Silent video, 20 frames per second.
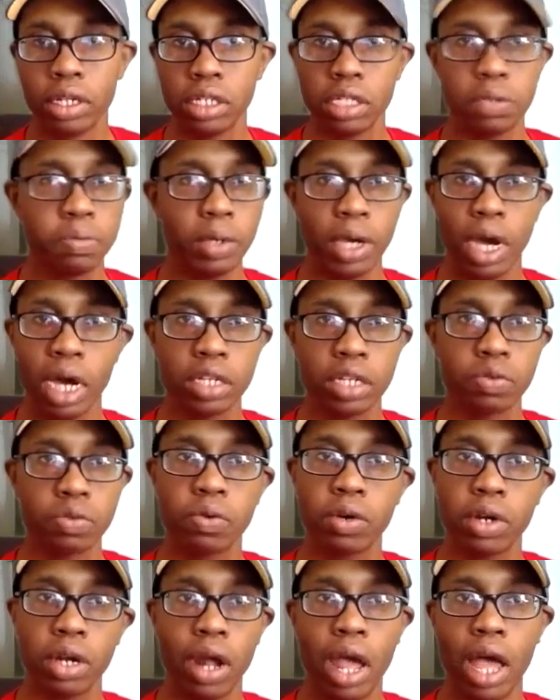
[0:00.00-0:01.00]
Just be honest
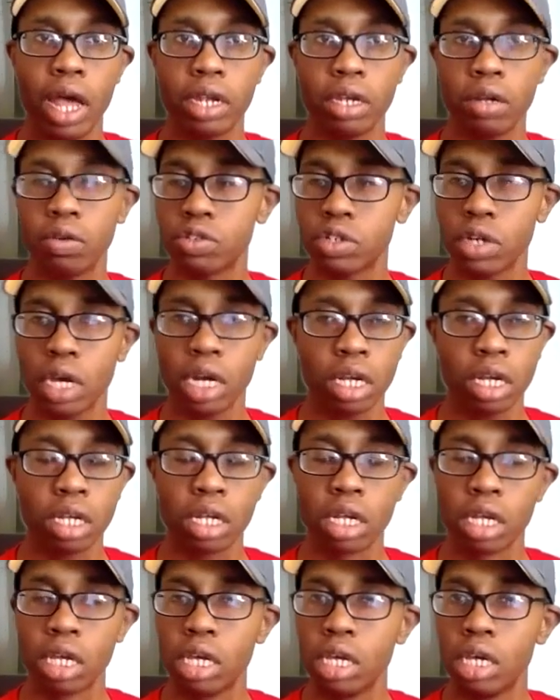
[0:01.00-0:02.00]
where you're at. Don't try
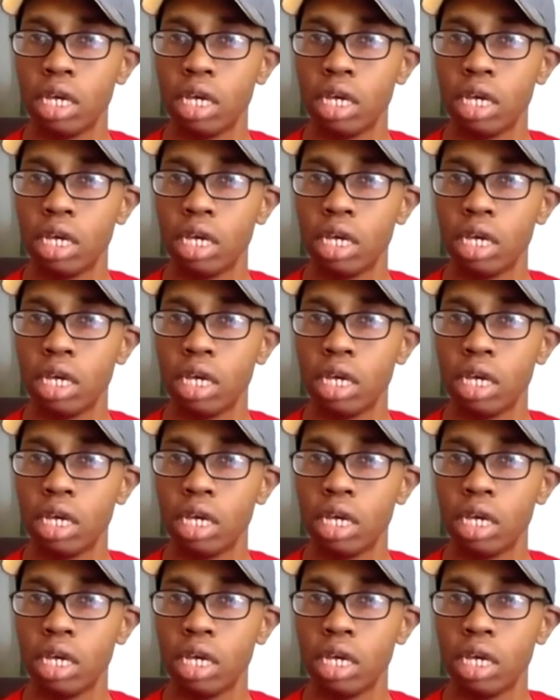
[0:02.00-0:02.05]
to